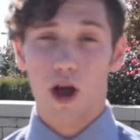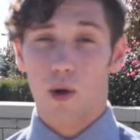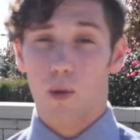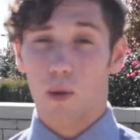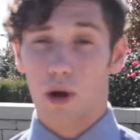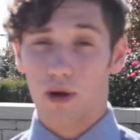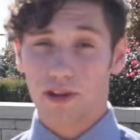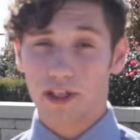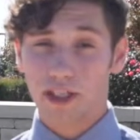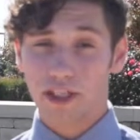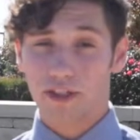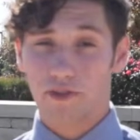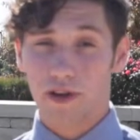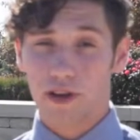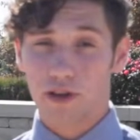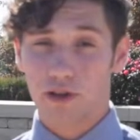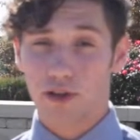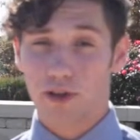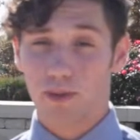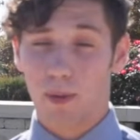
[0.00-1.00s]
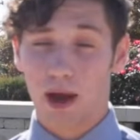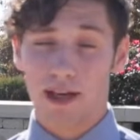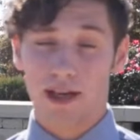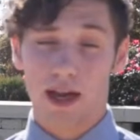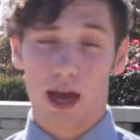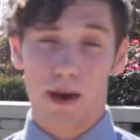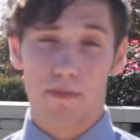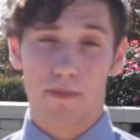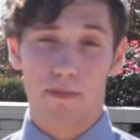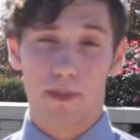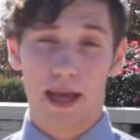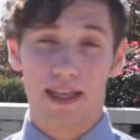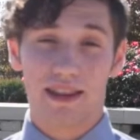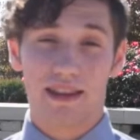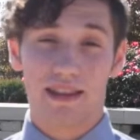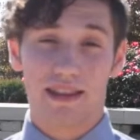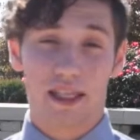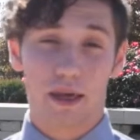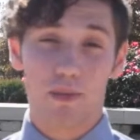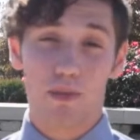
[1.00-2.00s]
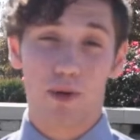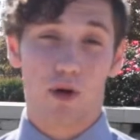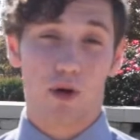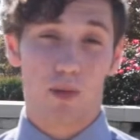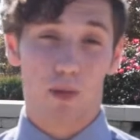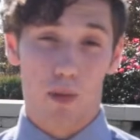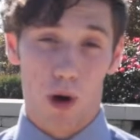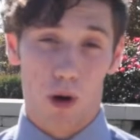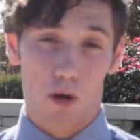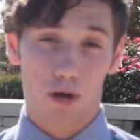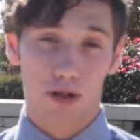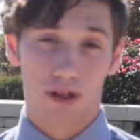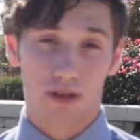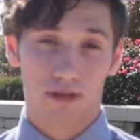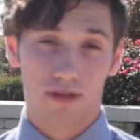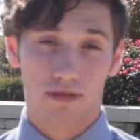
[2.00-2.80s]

While these vendors might not make the typical mold,